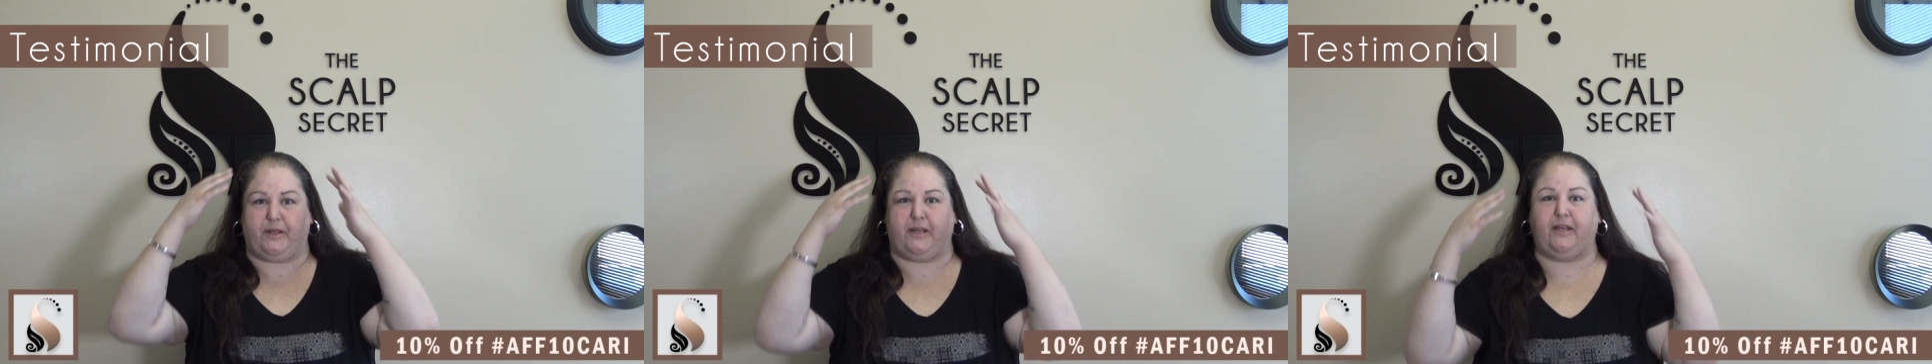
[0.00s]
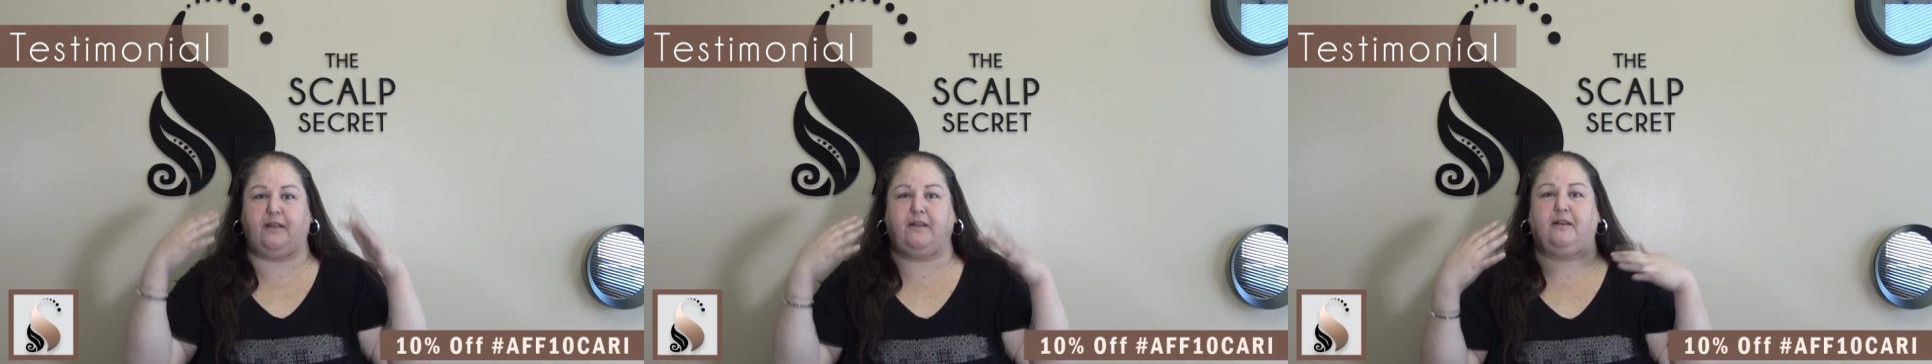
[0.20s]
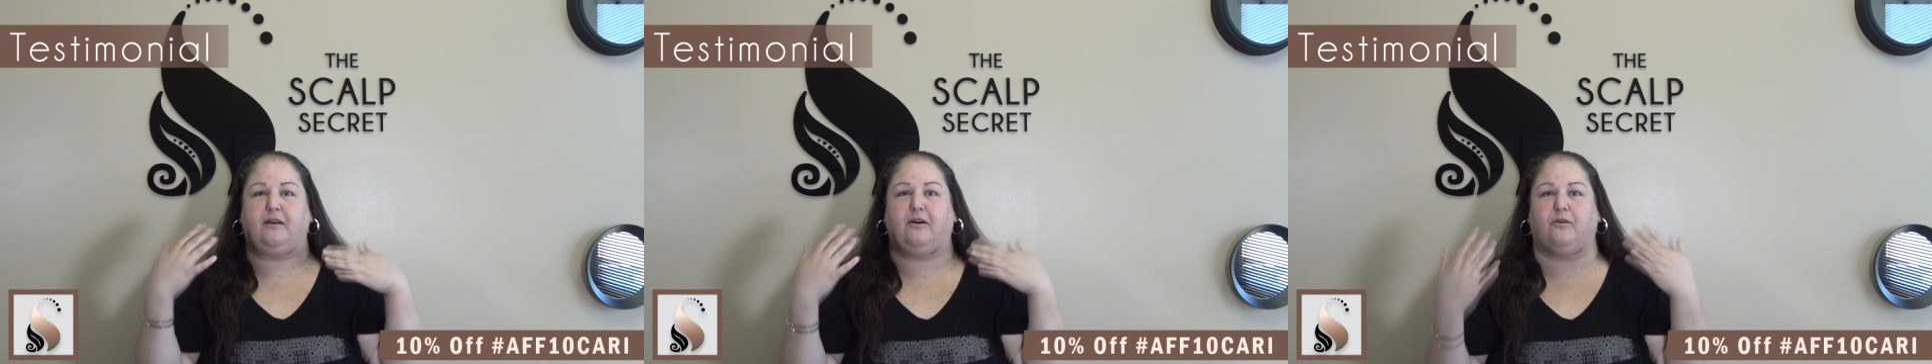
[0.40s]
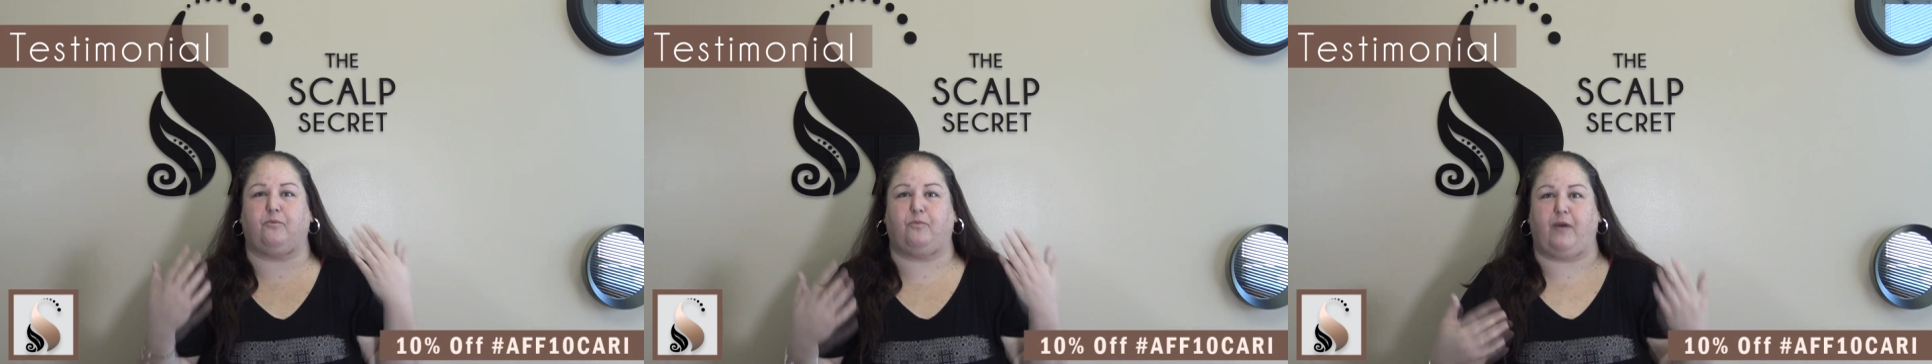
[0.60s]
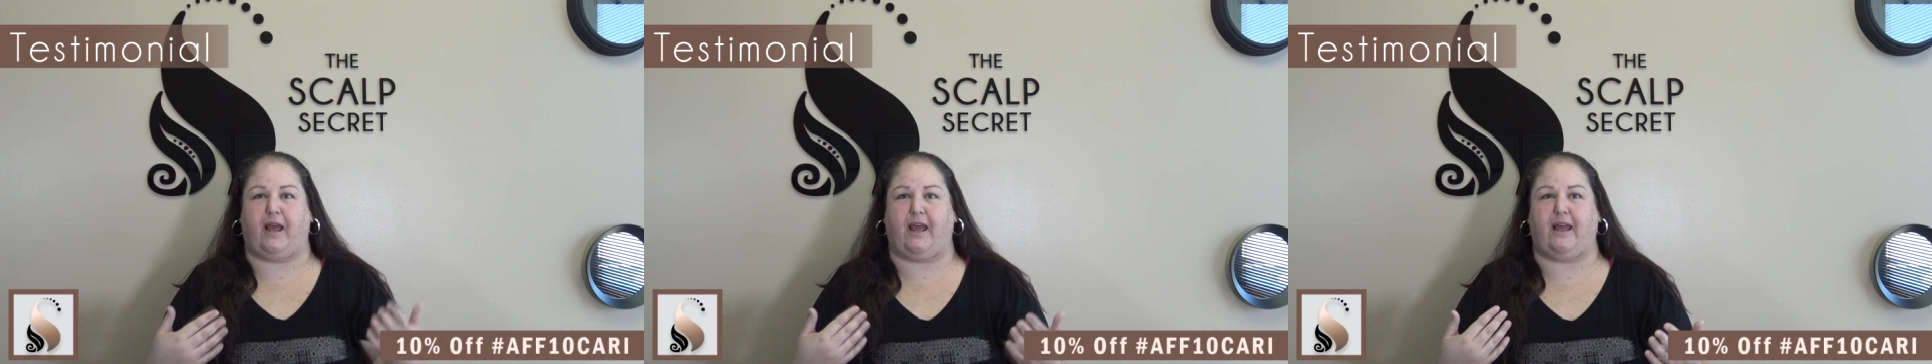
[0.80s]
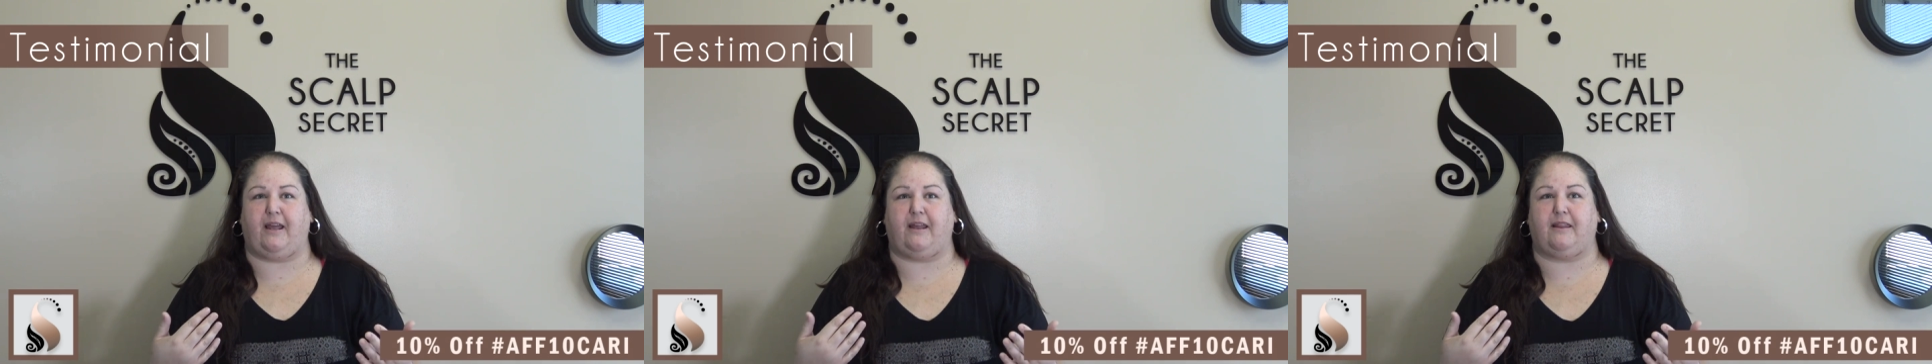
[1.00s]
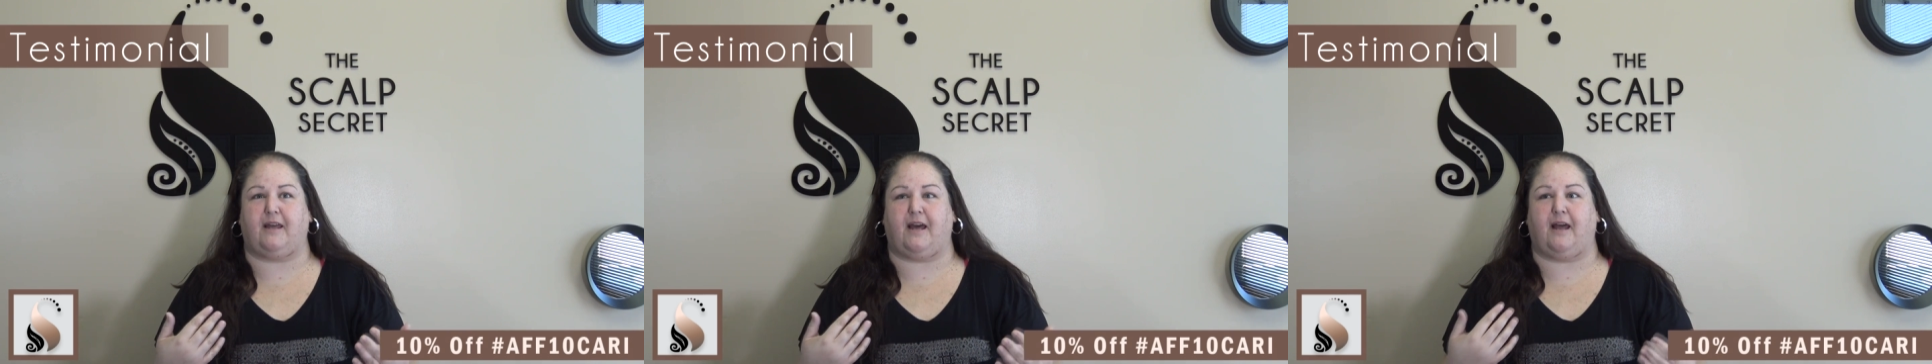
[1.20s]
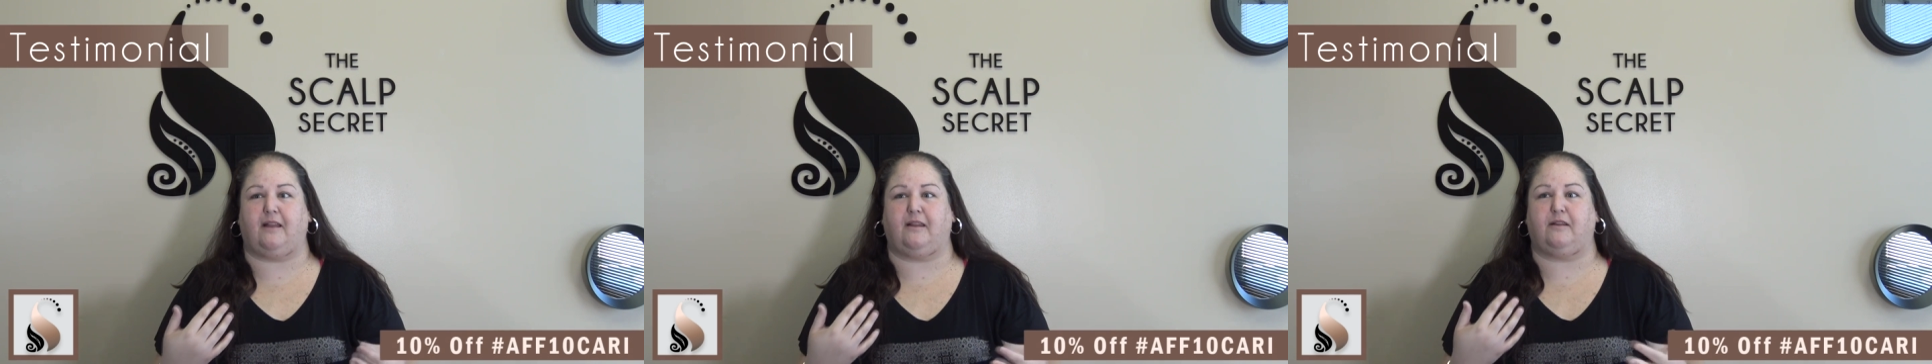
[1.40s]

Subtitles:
in a way that